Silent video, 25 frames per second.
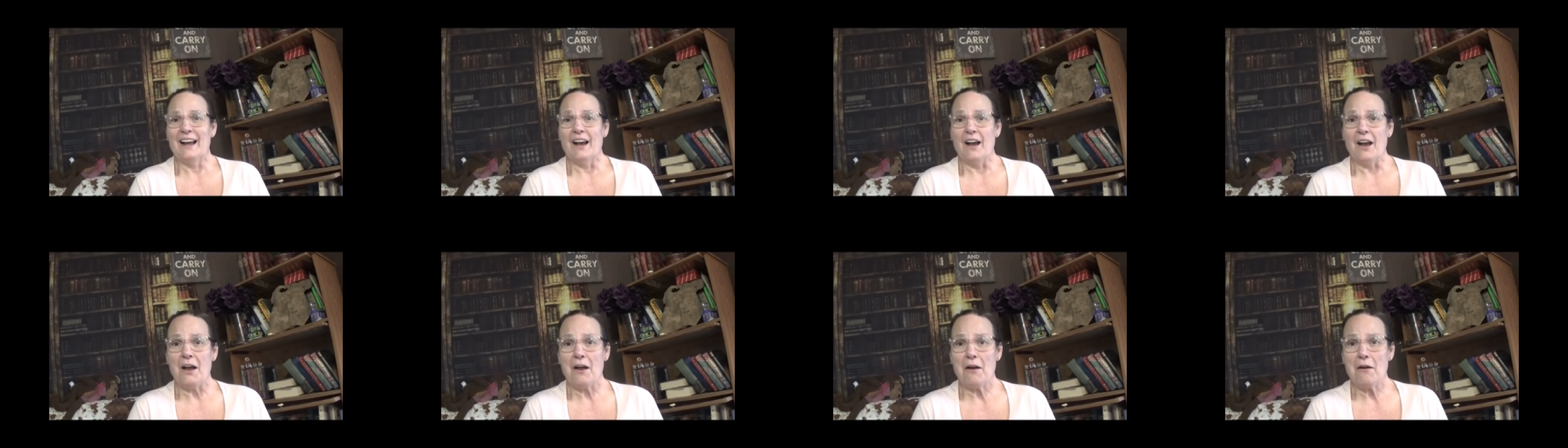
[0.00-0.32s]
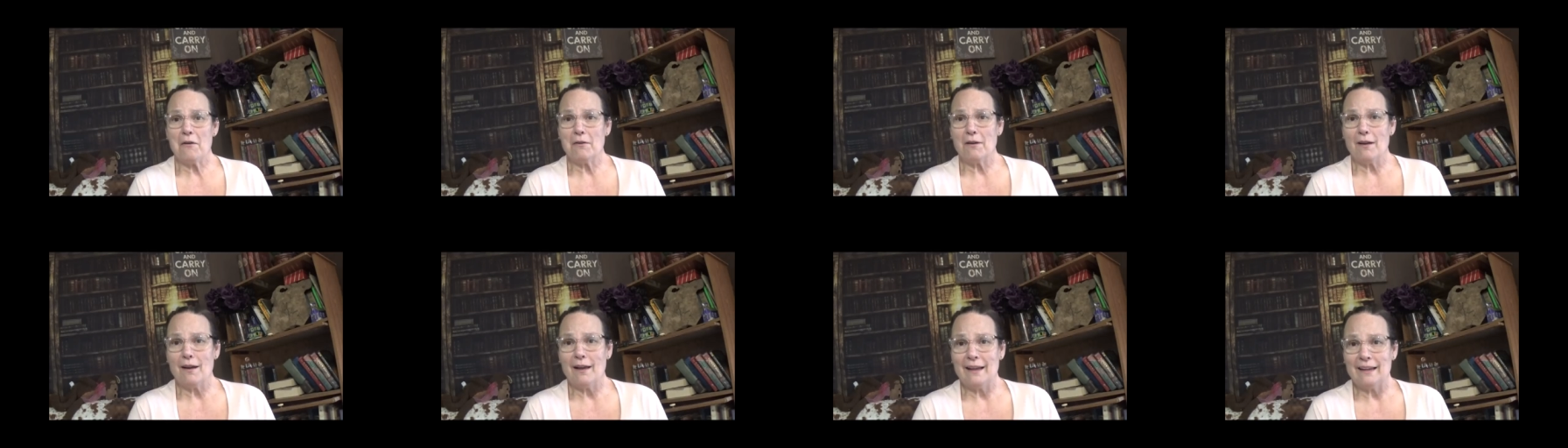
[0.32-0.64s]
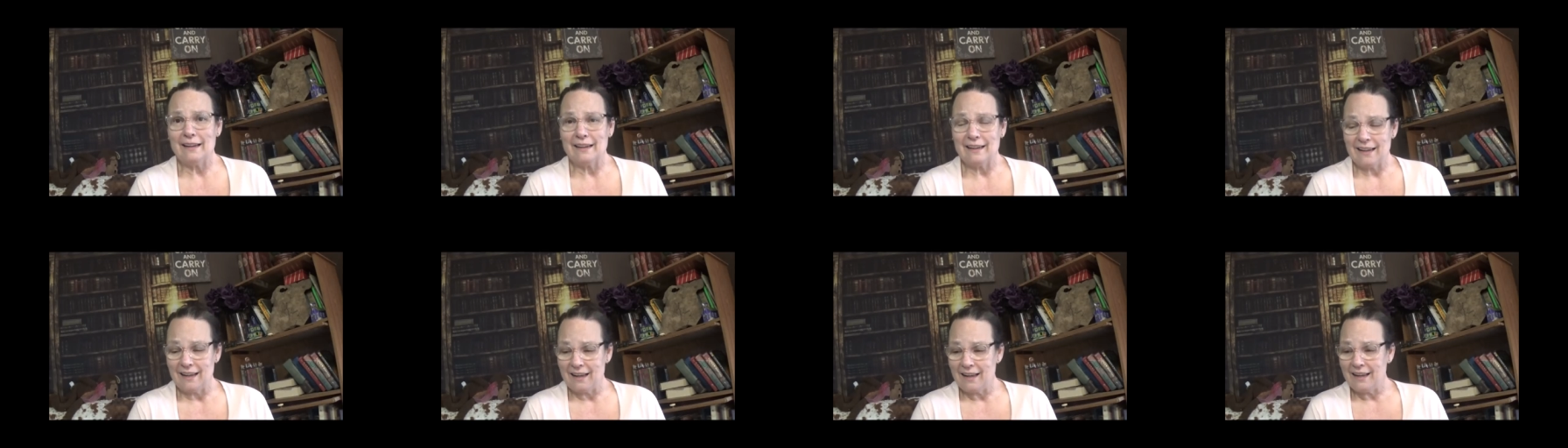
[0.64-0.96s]
All
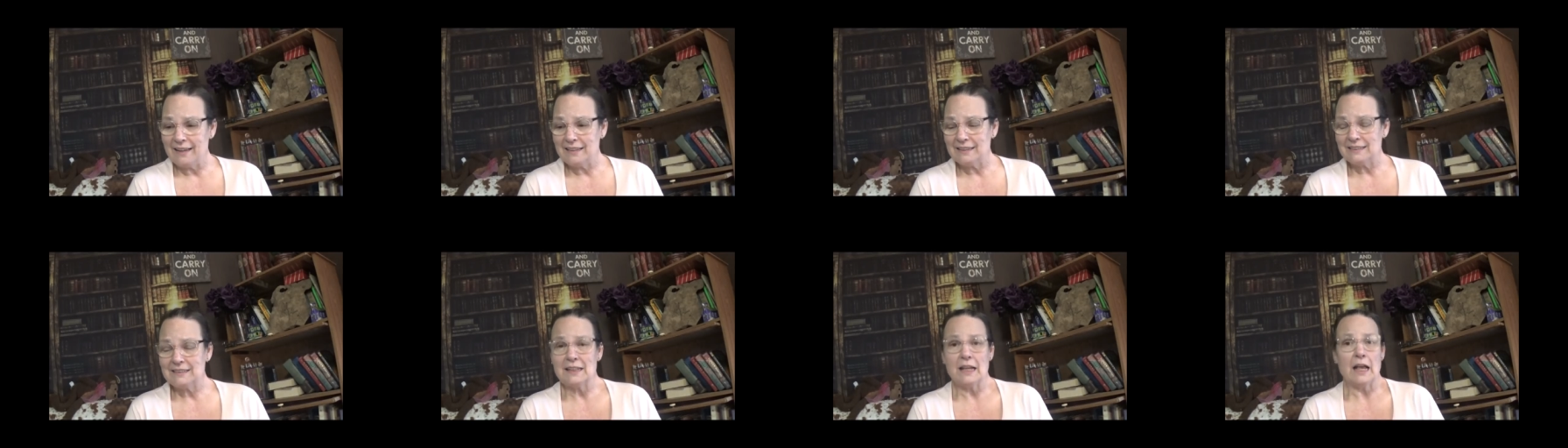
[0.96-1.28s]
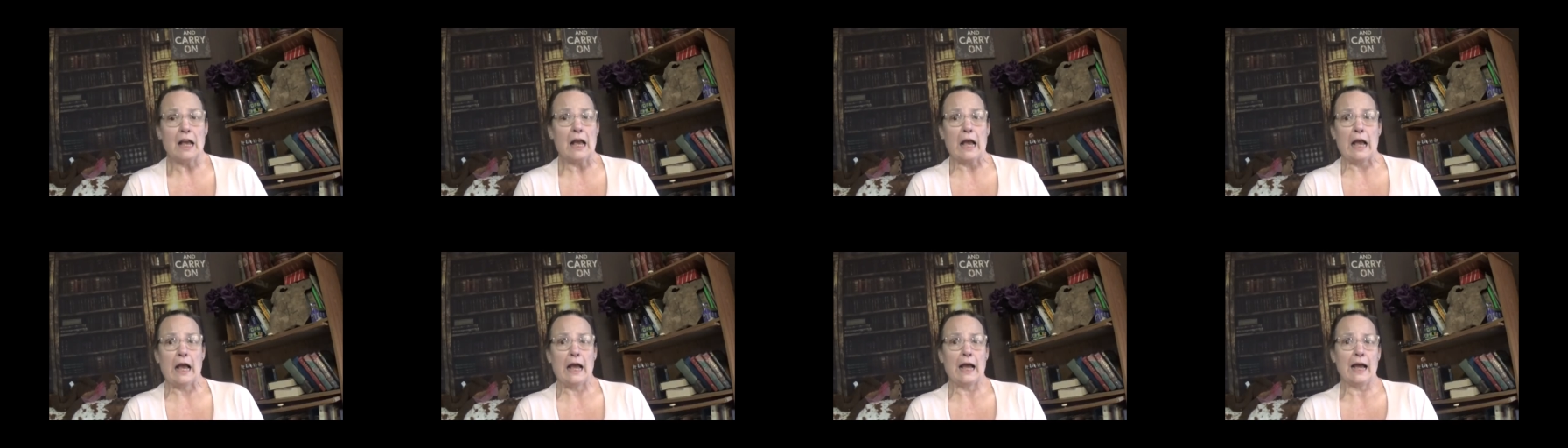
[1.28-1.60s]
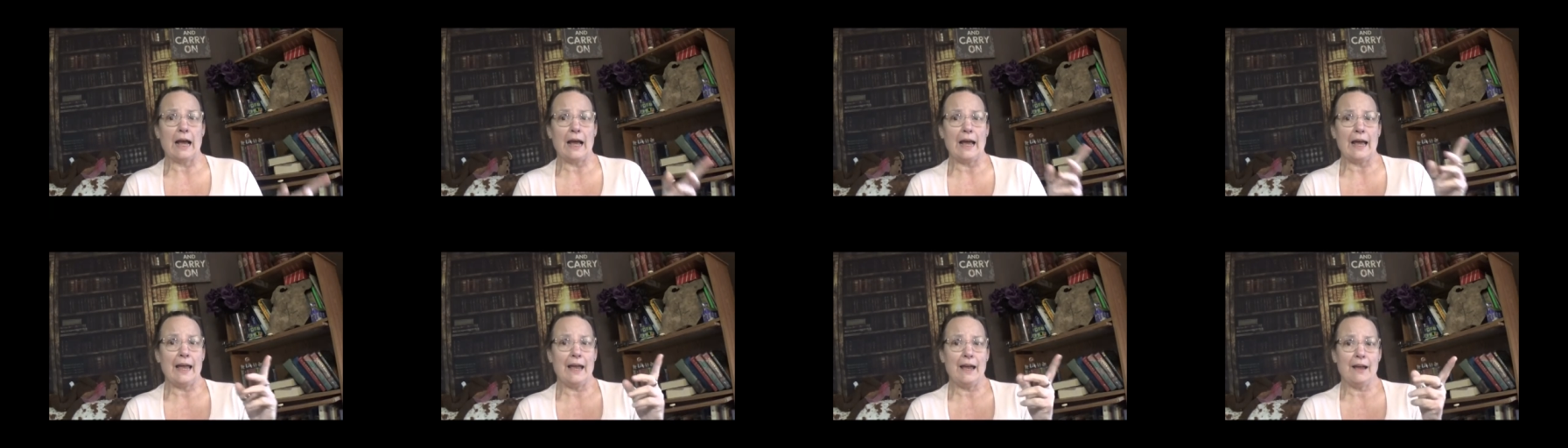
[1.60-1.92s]
right, guys,
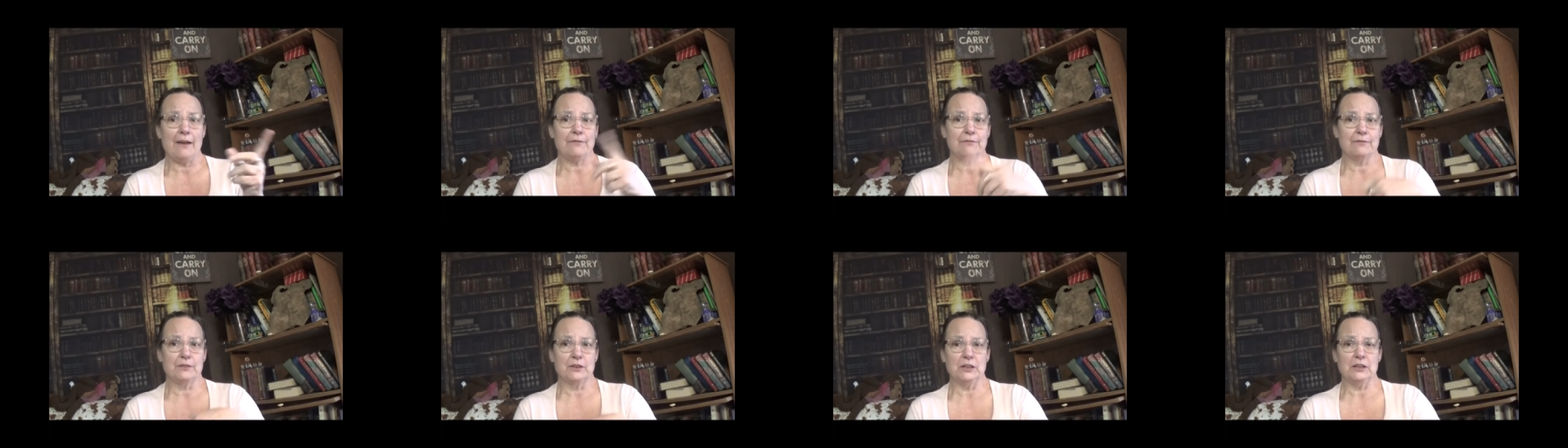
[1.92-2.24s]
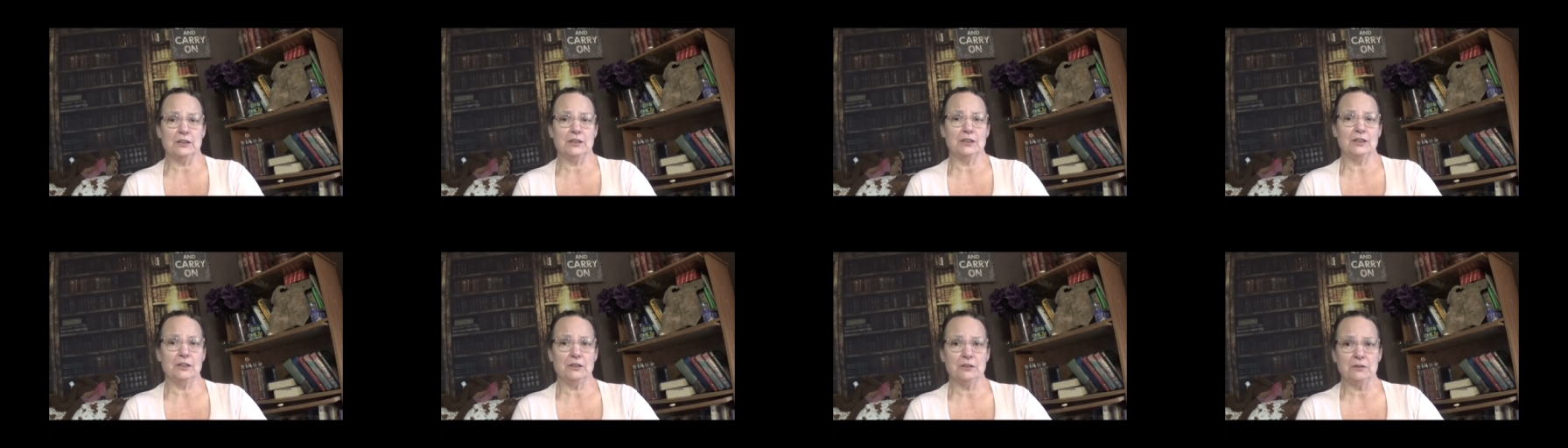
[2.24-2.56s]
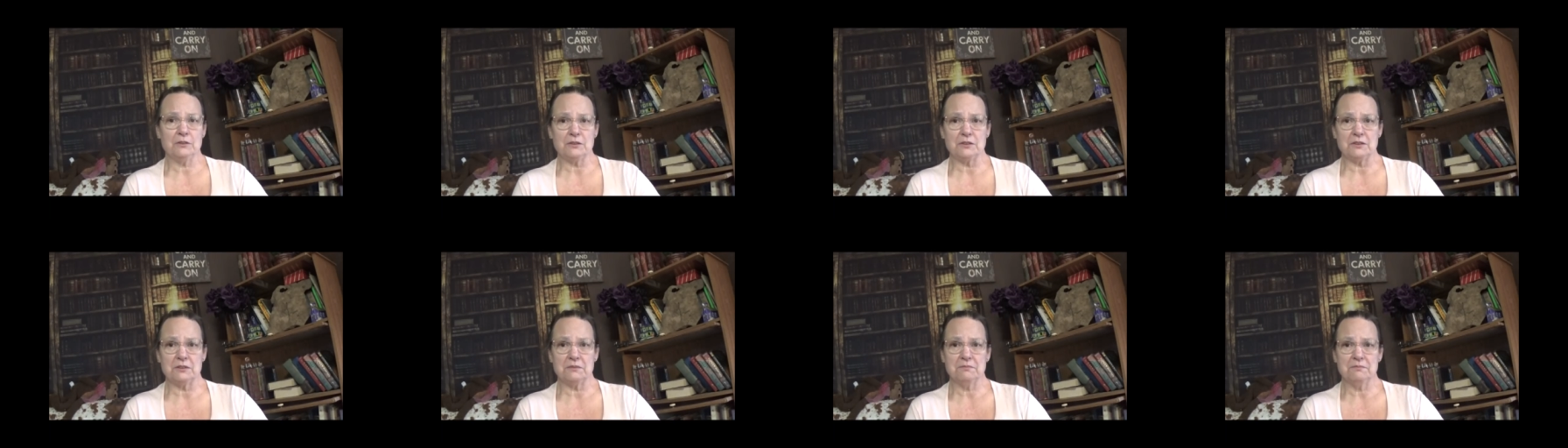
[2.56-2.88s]
I have good
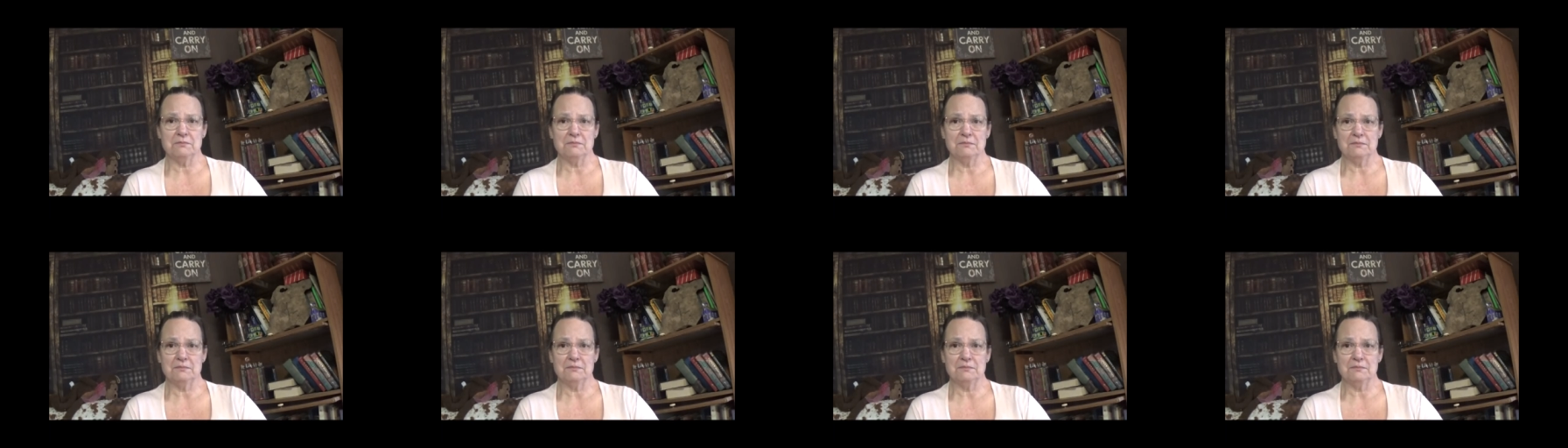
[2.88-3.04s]
news.